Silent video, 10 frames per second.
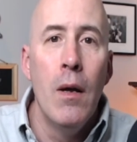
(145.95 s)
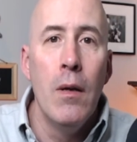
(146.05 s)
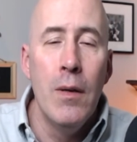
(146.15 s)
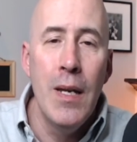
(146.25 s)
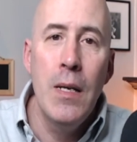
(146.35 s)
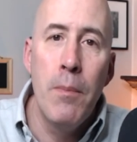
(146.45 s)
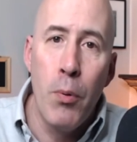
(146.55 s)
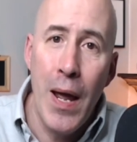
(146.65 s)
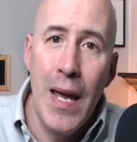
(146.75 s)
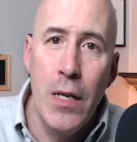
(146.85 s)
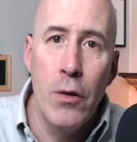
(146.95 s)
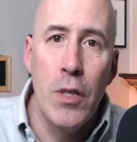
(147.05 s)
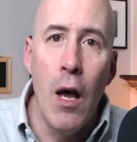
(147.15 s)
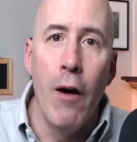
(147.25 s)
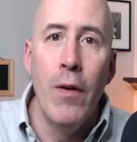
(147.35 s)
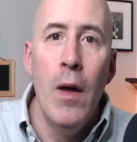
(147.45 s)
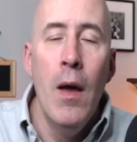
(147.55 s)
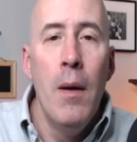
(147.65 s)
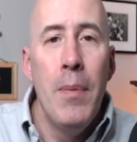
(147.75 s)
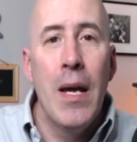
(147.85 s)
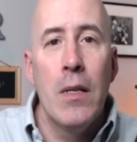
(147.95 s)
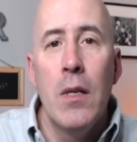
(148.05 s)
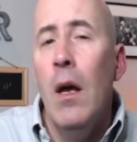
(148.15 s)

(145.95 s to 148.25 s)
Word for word: you need to brand yourself because